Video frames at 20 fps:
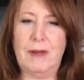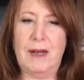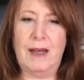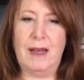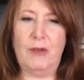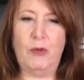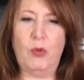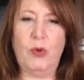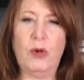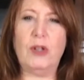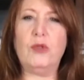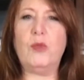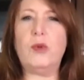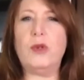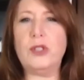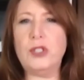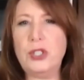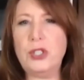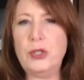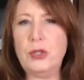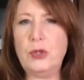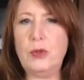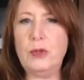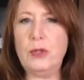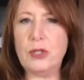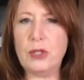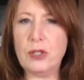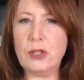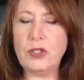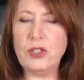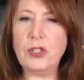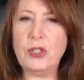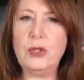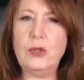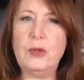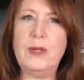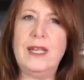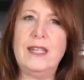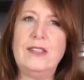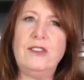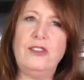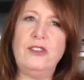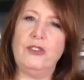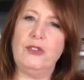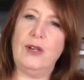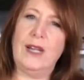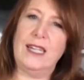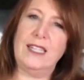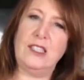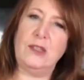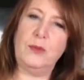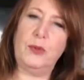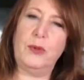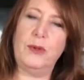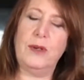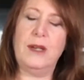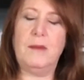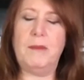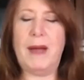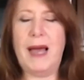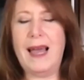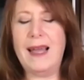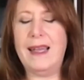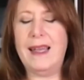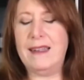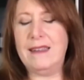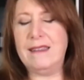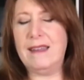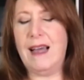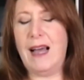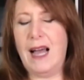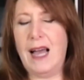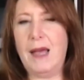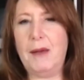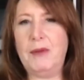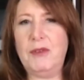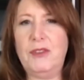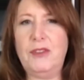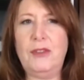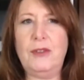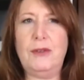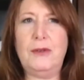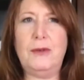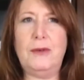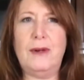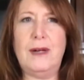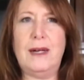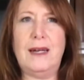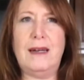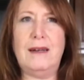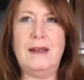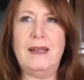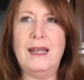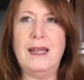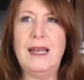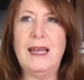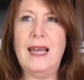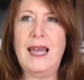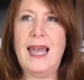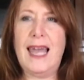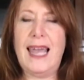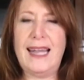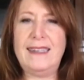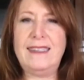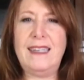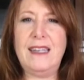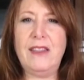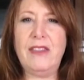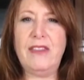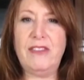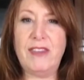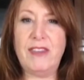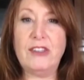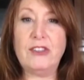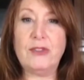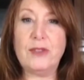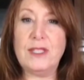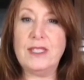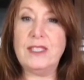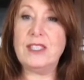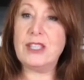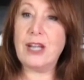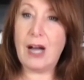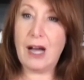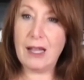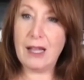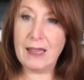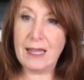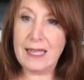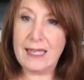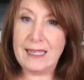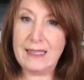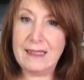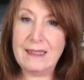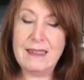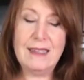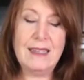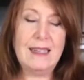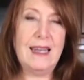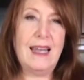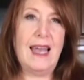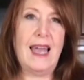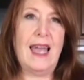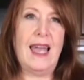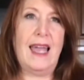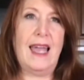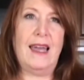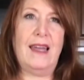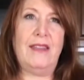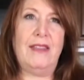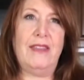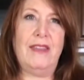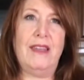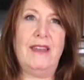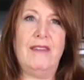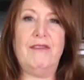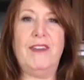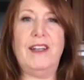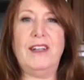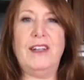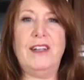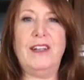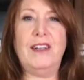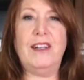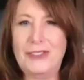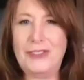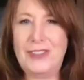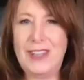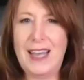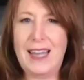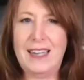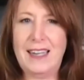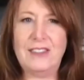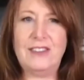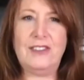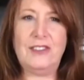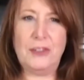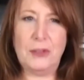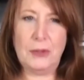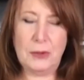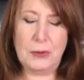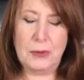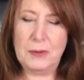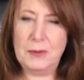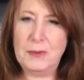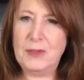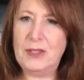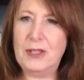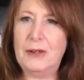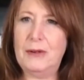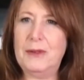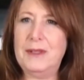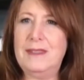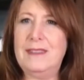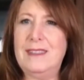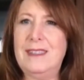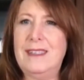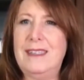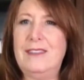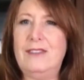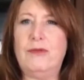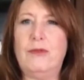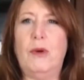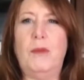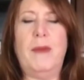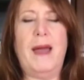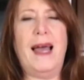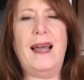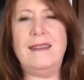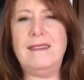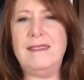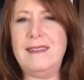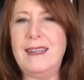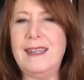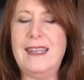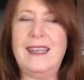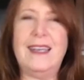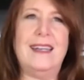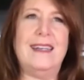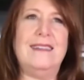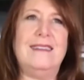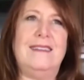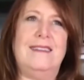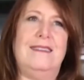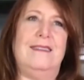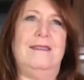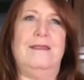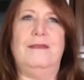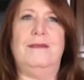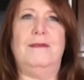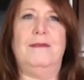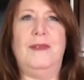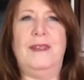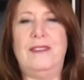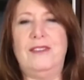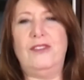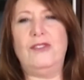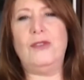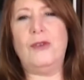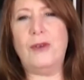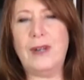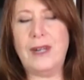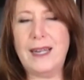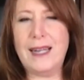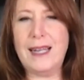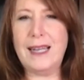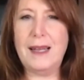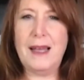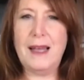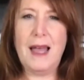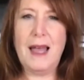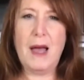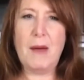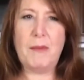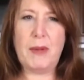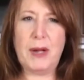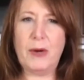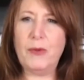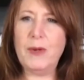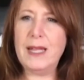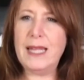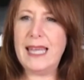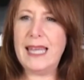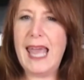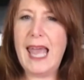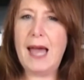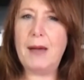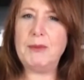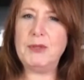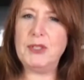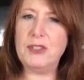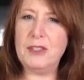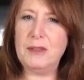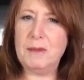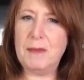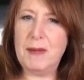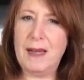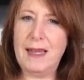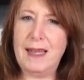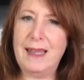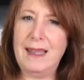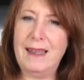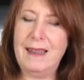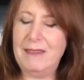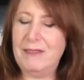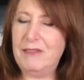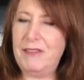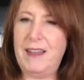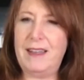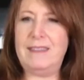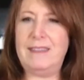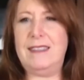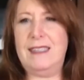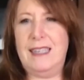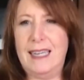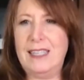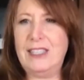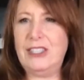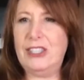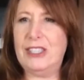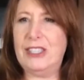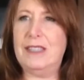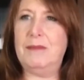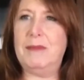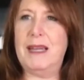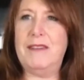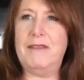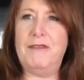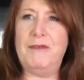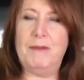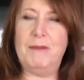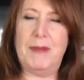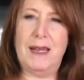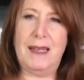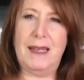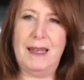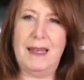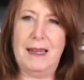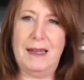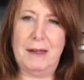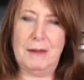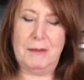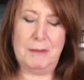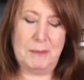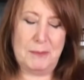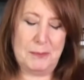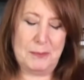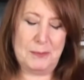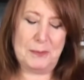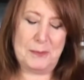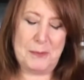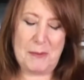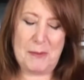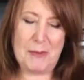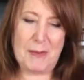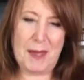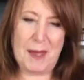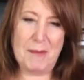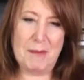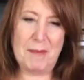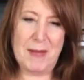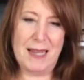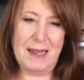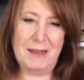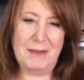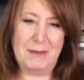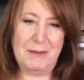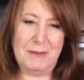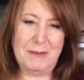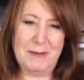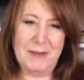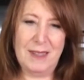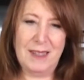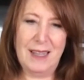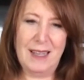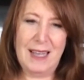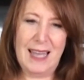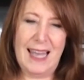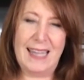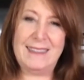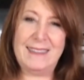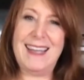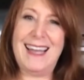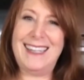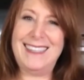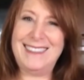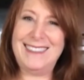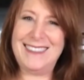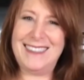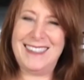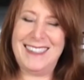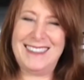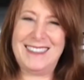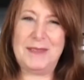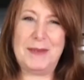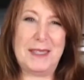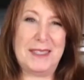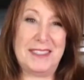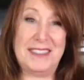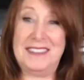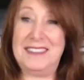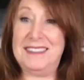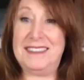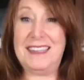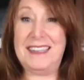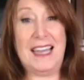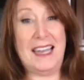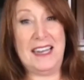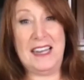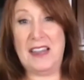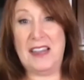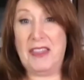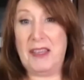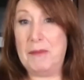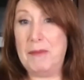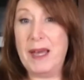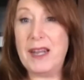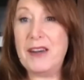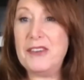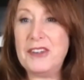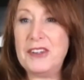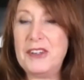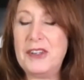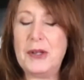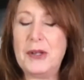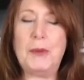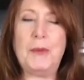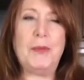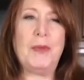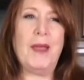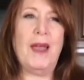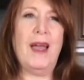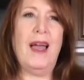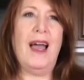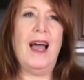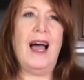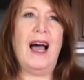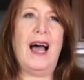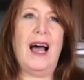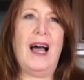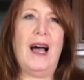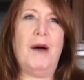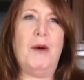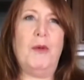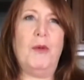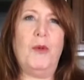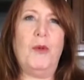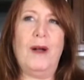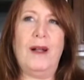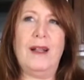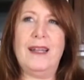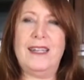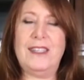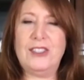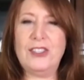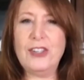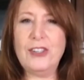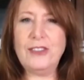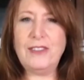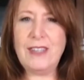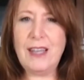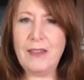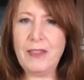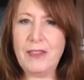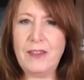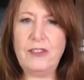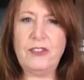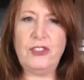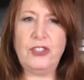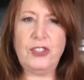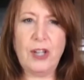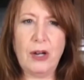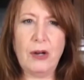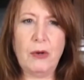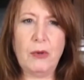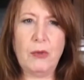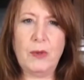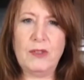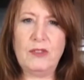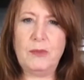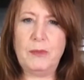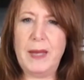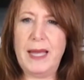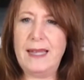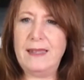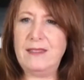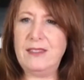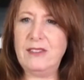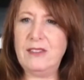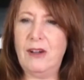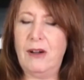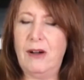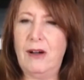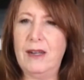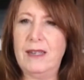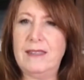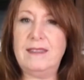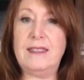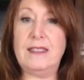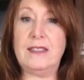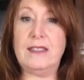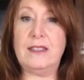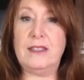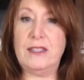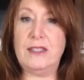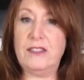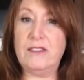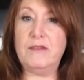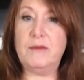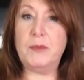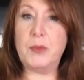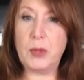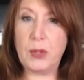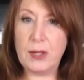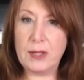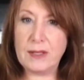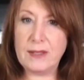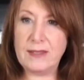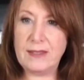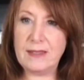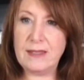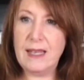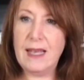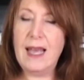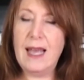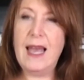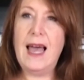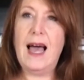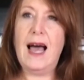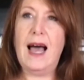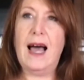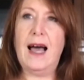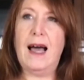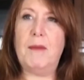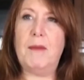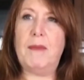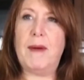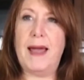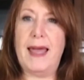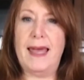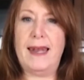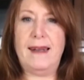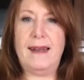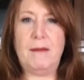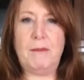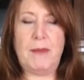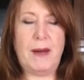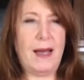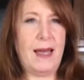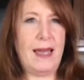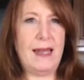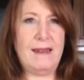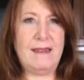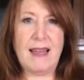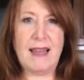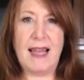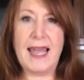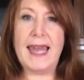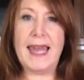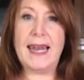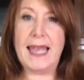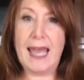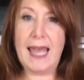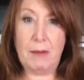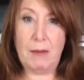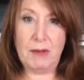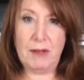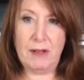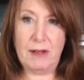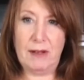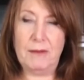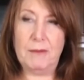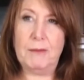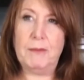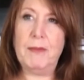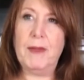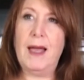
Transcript: a World War II nurse who gets transported back in time to uh, 18th century Scotland and the adventures that ensue. So it's it's romantic, it's historic, but it really captured my fascination, my my um, my attention, especially since I had nothing better to do. Uh, well, it turns out this show was based on a series of books uh, by, by Diana Gabaldon.